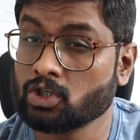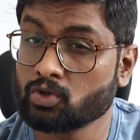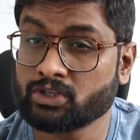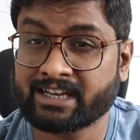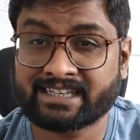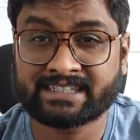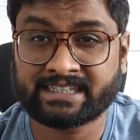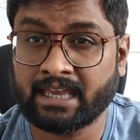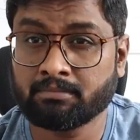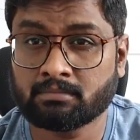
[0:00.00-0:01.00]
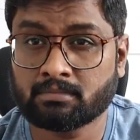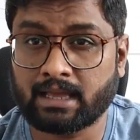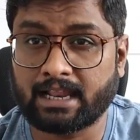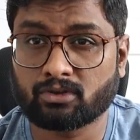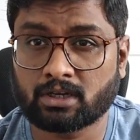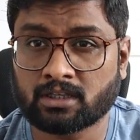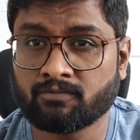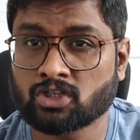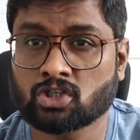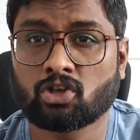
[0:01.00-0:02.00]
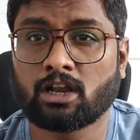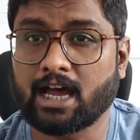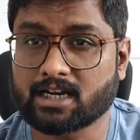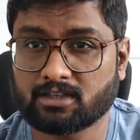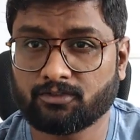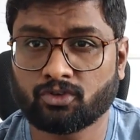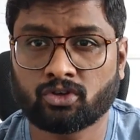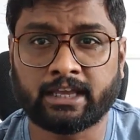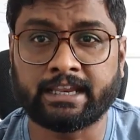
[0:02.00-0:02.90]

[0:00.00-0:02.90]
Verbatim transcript: using a same algorithm which is called R C four,